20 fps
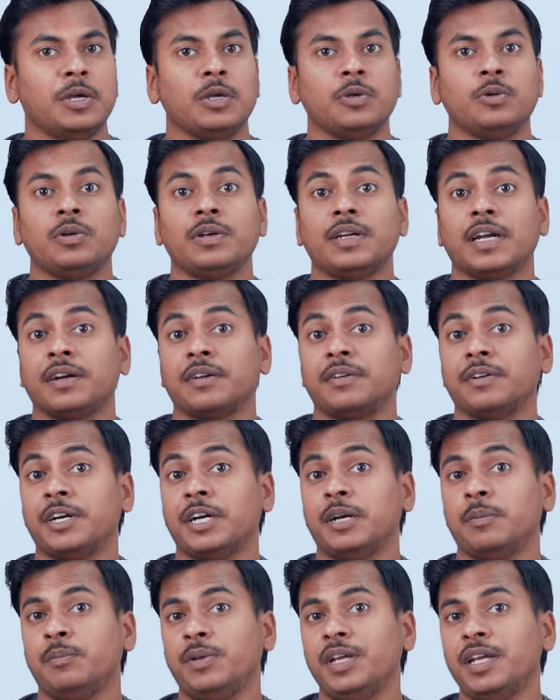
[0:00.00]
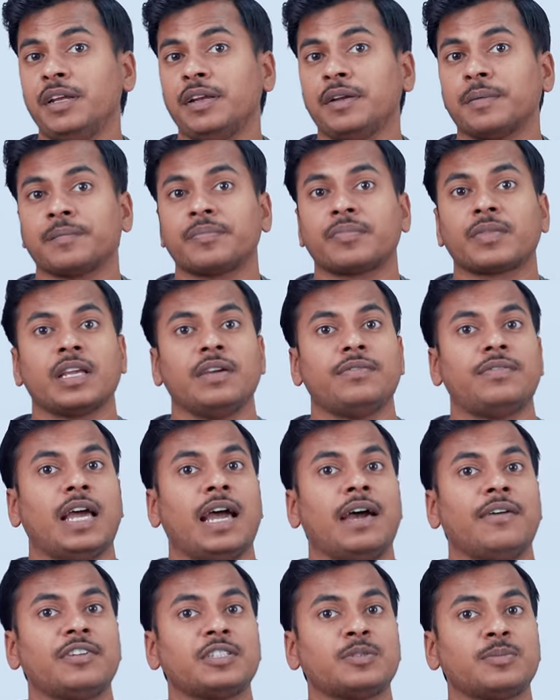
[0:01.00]
You'll get grade B if the
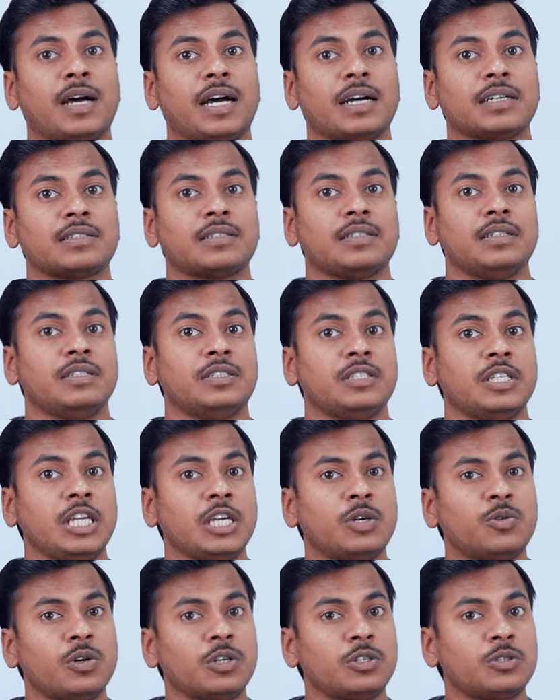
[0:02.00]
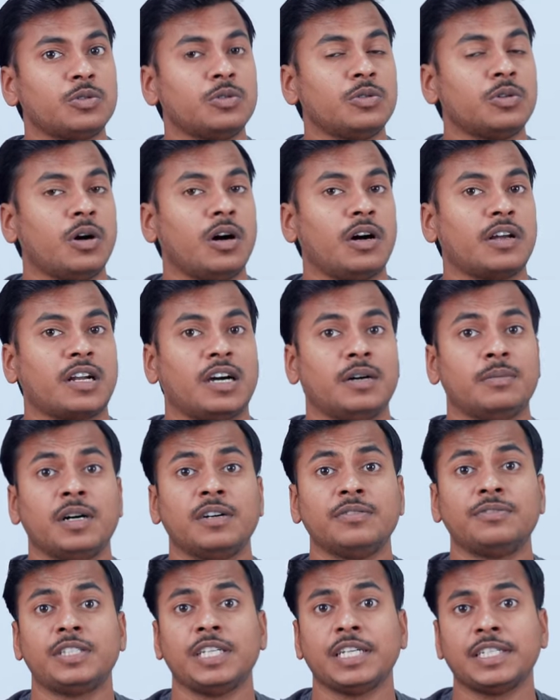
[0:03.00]
average marks is equal to or
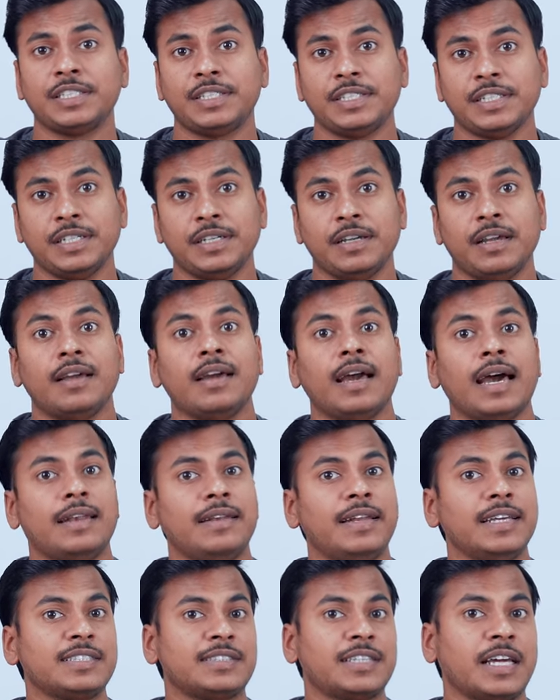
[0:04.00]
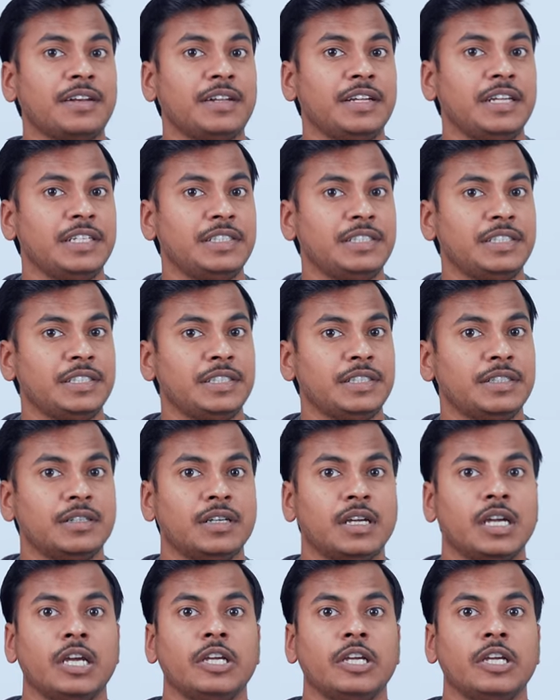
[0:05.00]
above 60 and less than 80.